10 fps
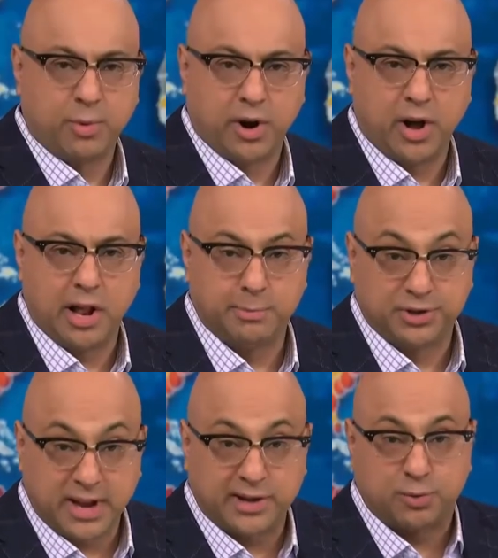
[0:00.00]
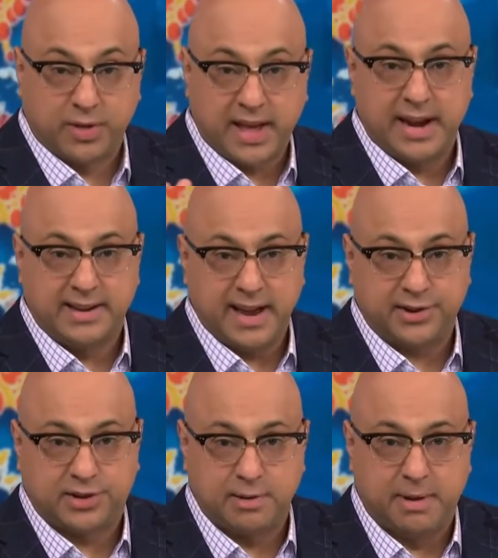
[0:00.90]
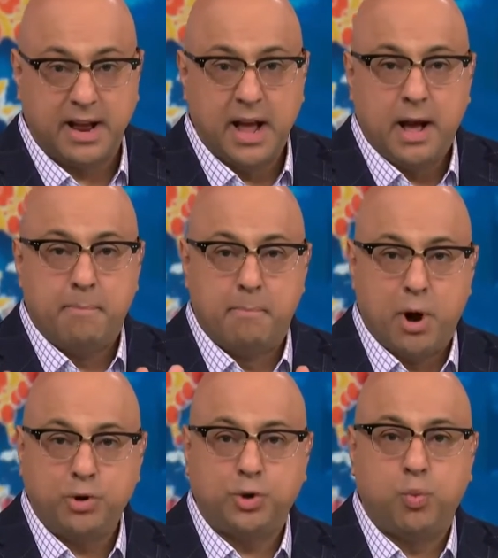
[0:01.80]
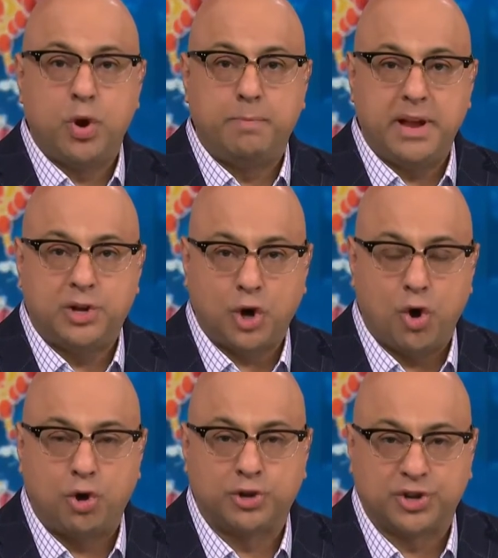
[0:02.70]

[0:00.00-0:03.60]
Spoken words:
we're all obsessed with getting tested, but most would be told to